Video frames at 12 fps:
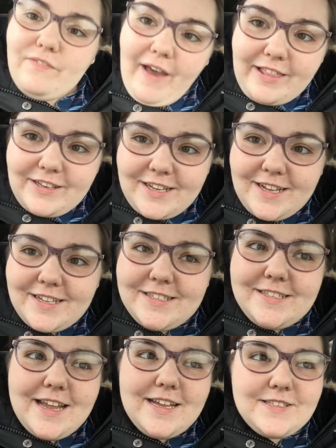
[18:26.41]
Valentine's
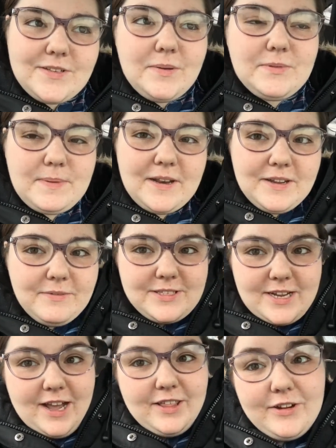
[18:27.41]
Day, so I'm spending it with
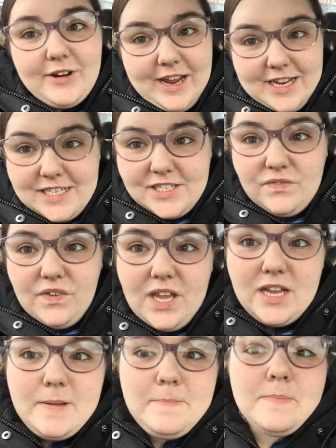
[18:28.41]
Tyler and his
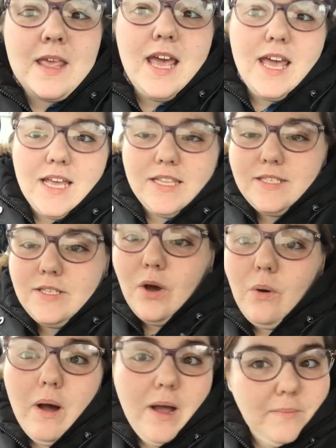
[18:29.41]
fam, and
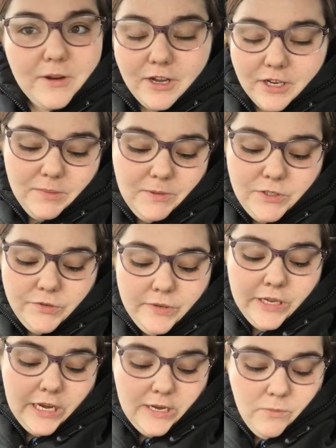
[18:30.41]
so I'm not going to be
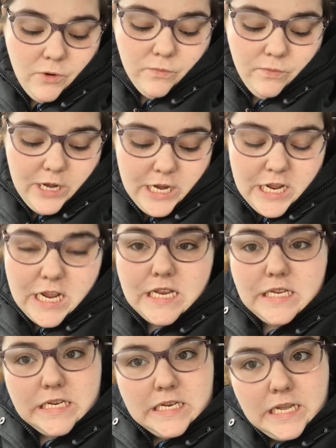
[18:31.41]
doing any more reading
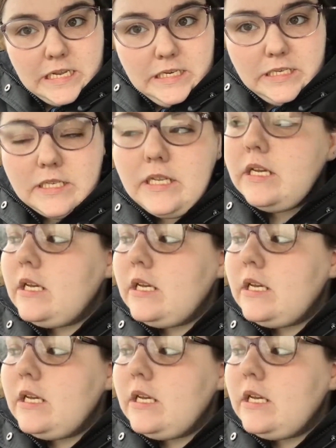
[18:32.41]
tonight,